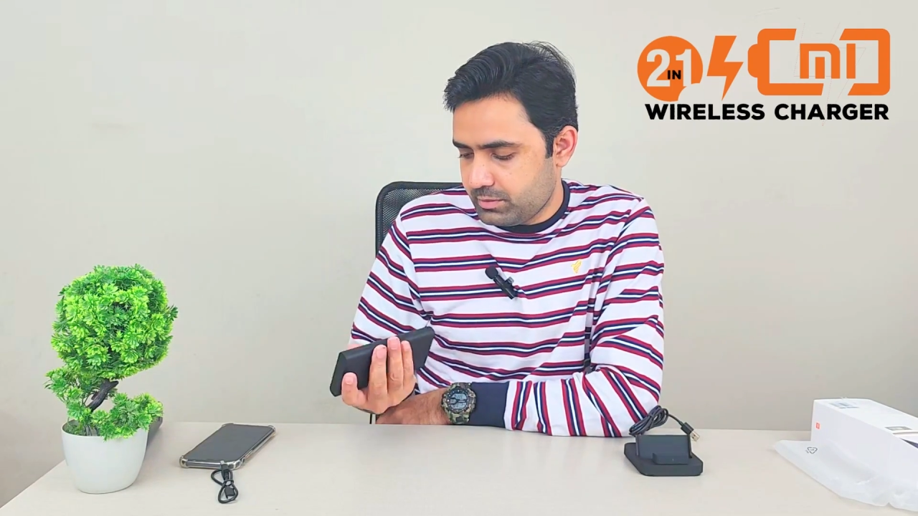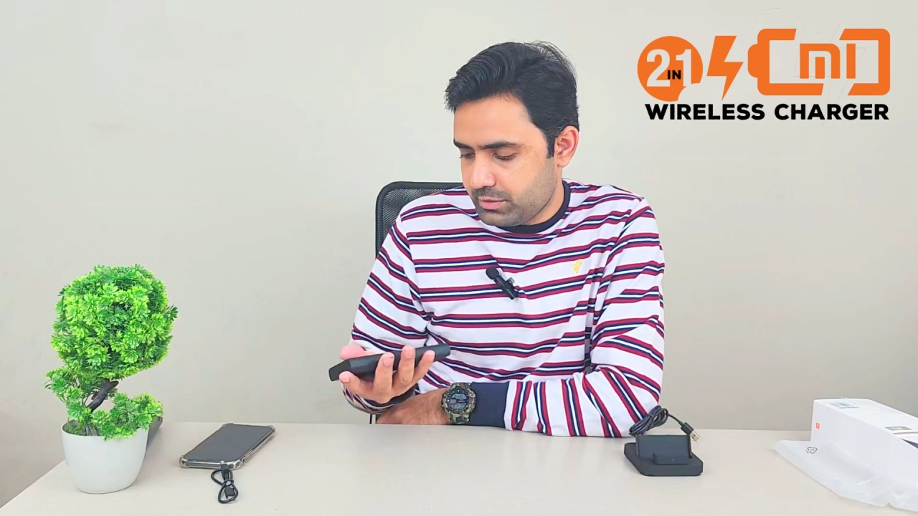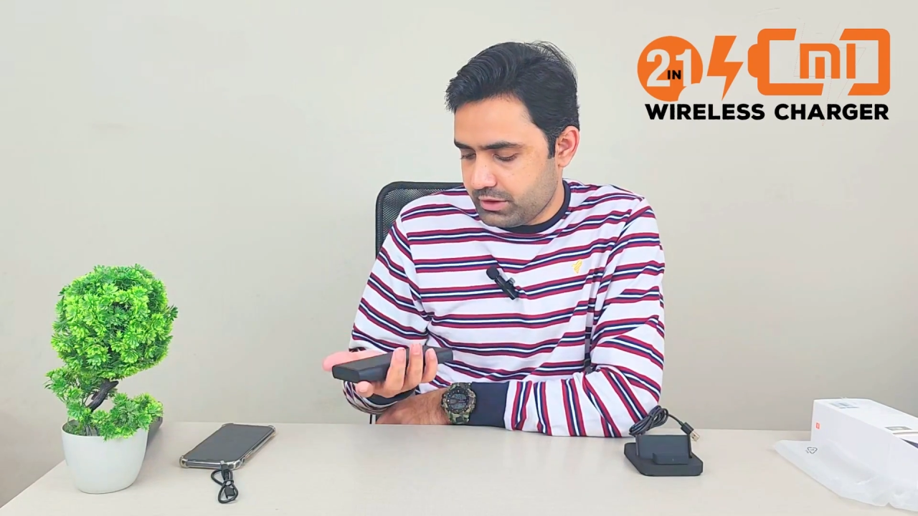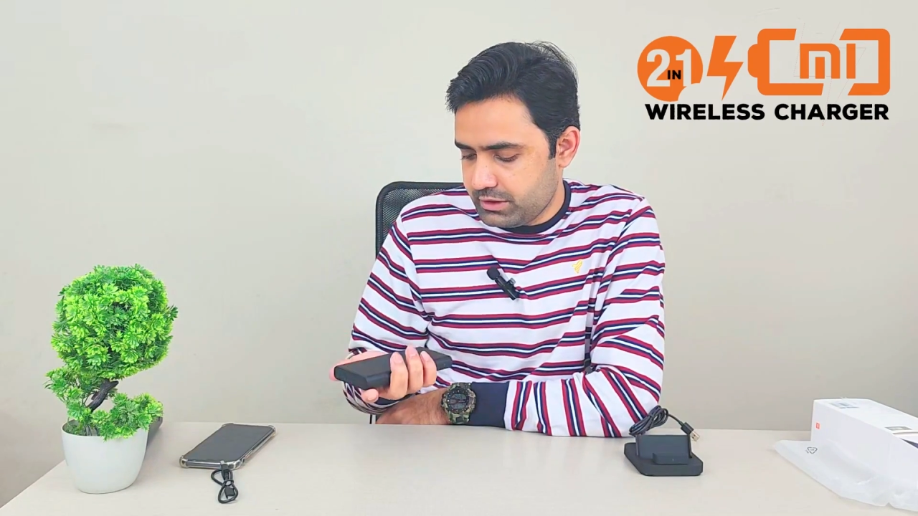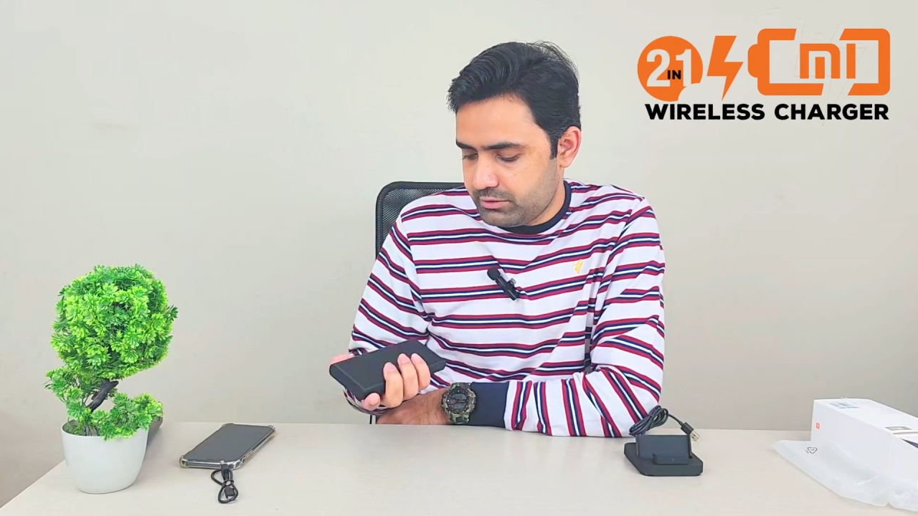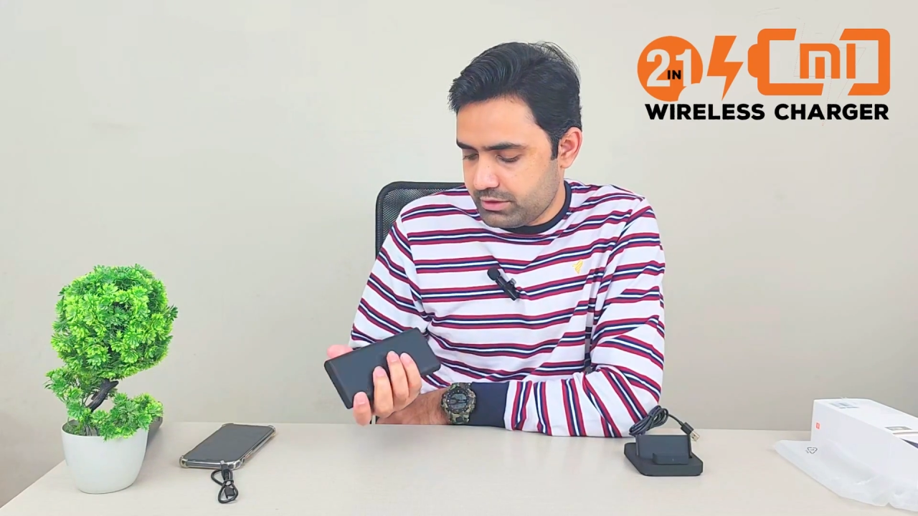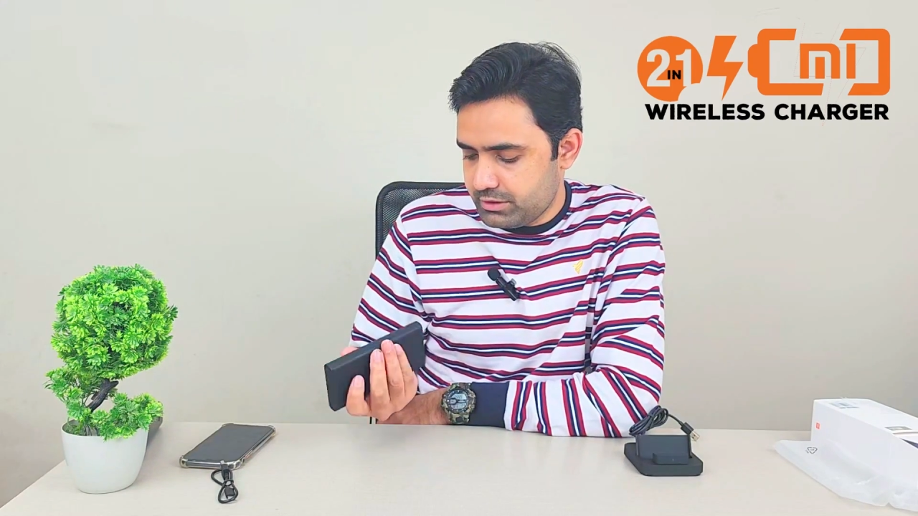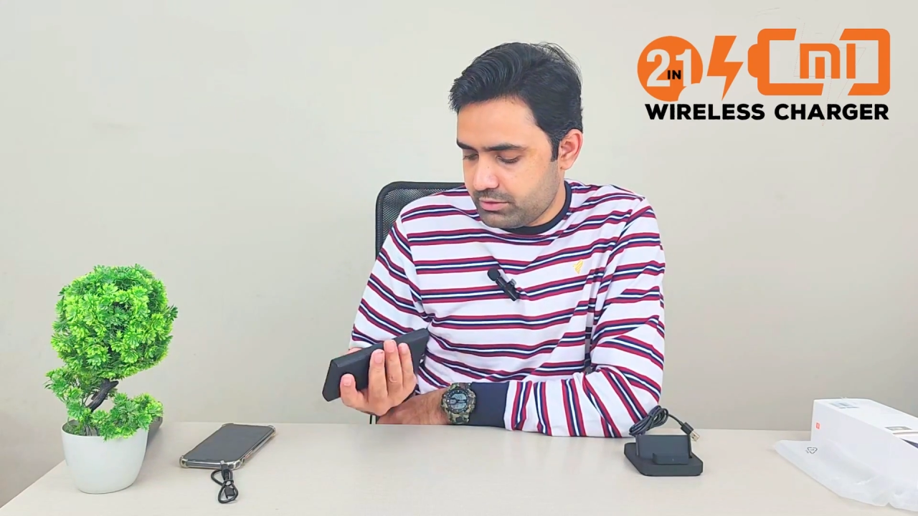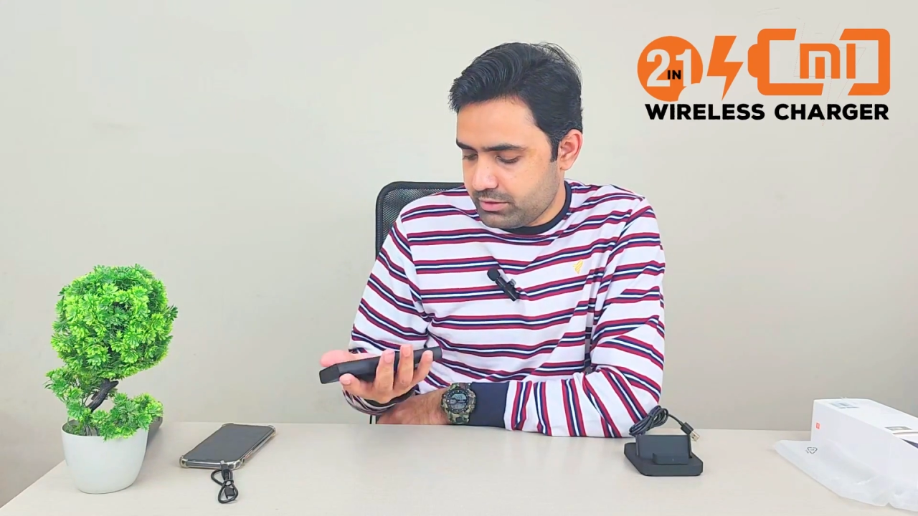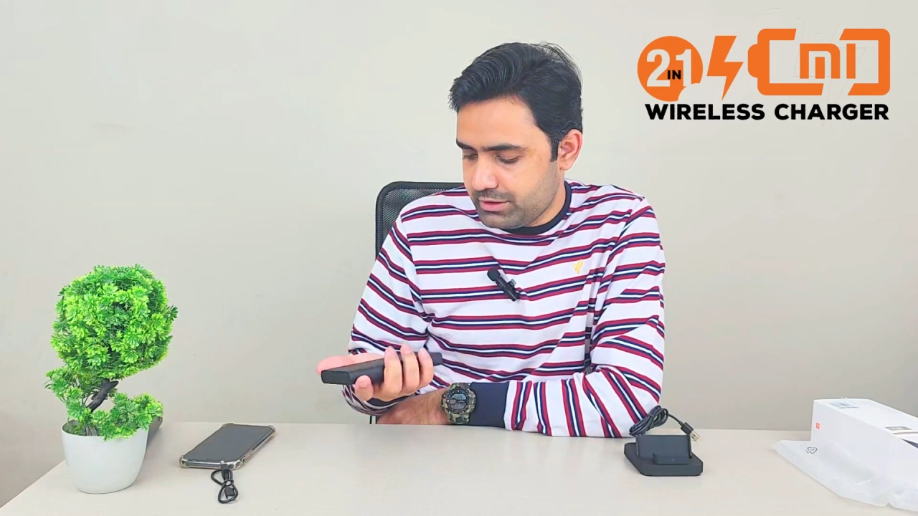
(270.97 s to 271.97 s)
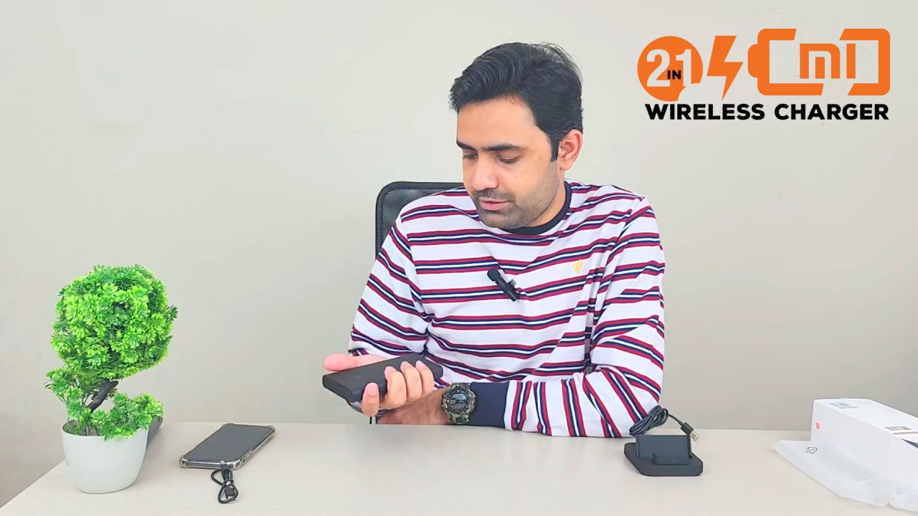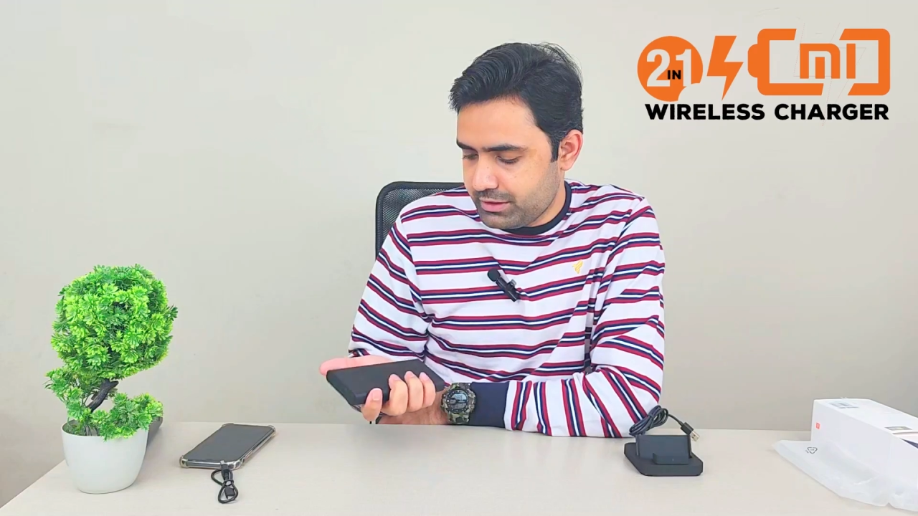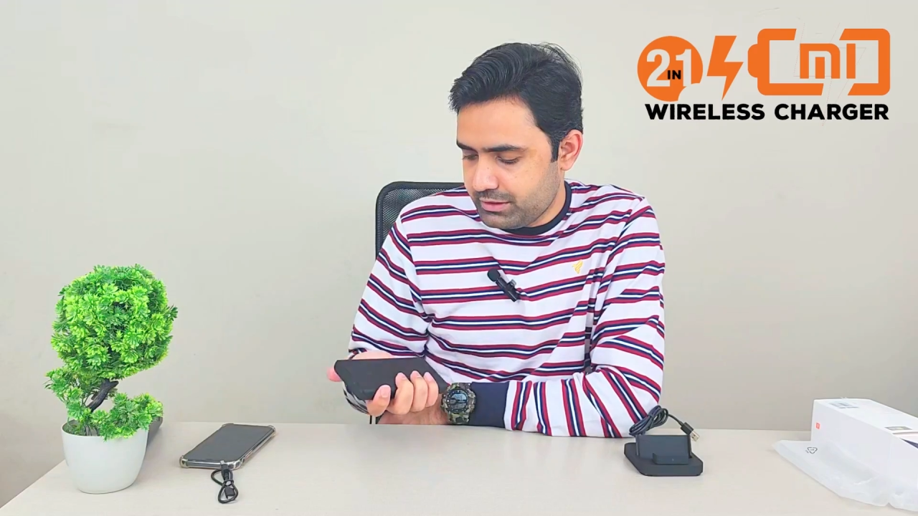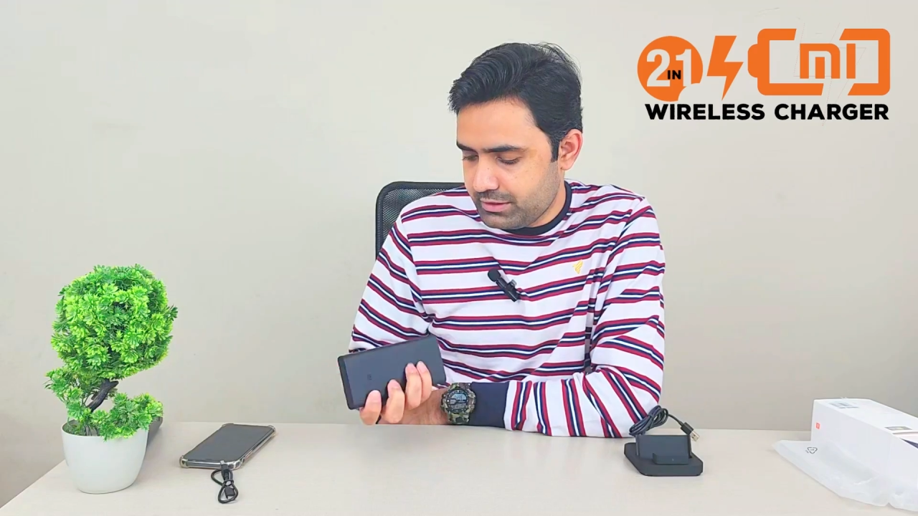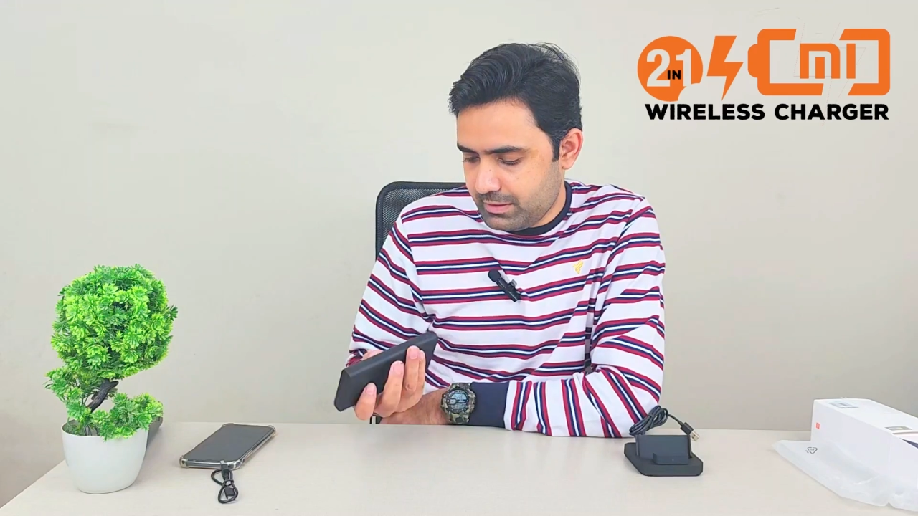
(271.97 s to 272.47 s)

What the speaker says: S22 Ultra.